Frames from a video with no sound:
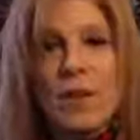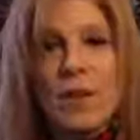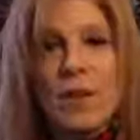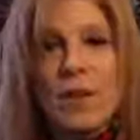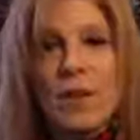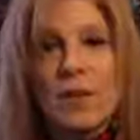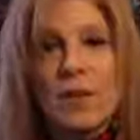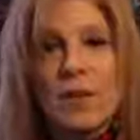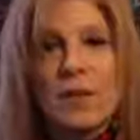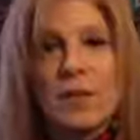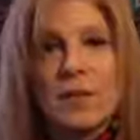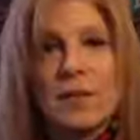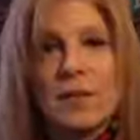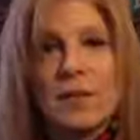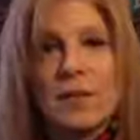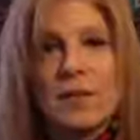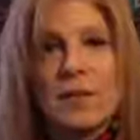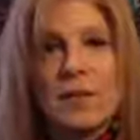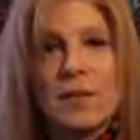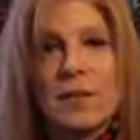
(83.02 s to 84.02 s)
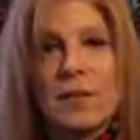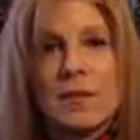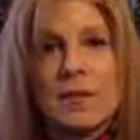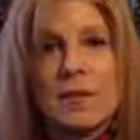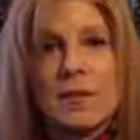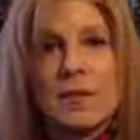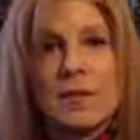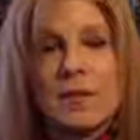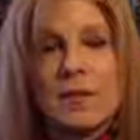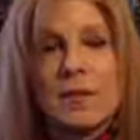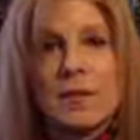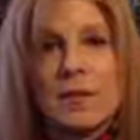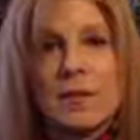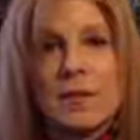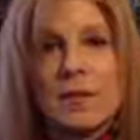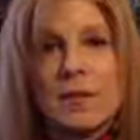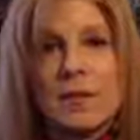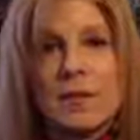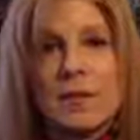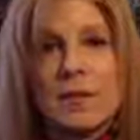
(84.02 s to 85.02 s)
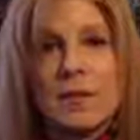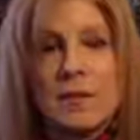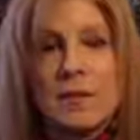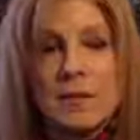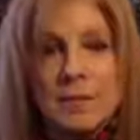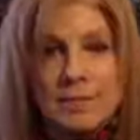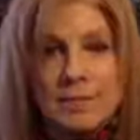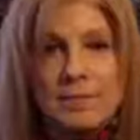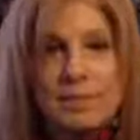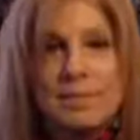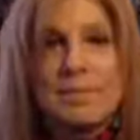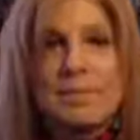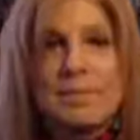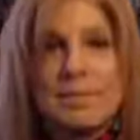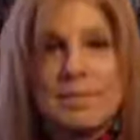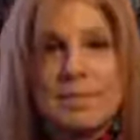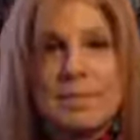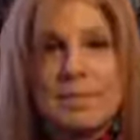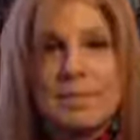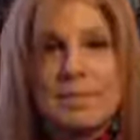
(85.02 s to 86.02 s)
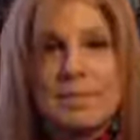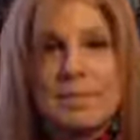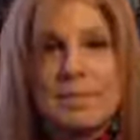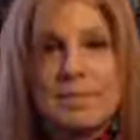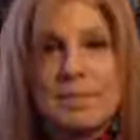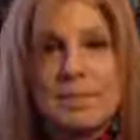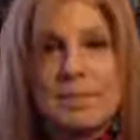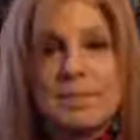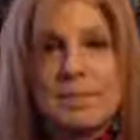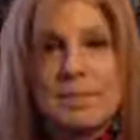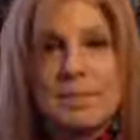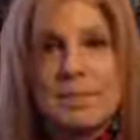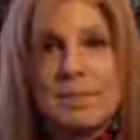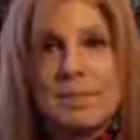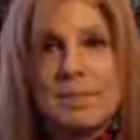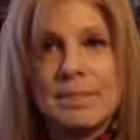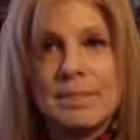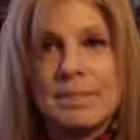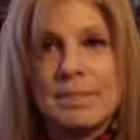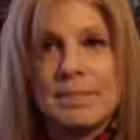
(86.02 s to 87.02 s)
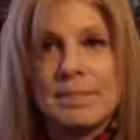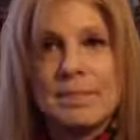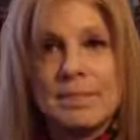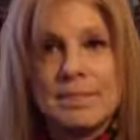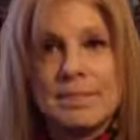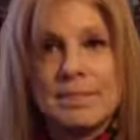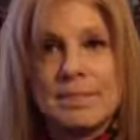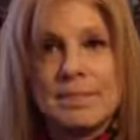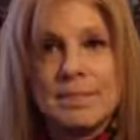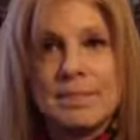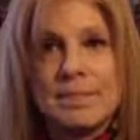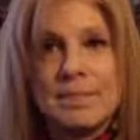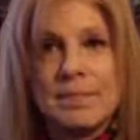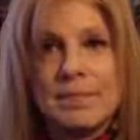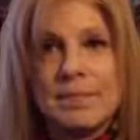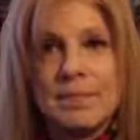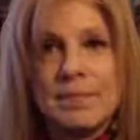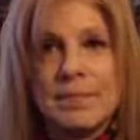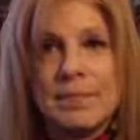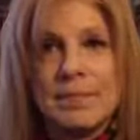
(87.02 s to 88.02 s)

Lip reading: No words are spoken by the person on screen.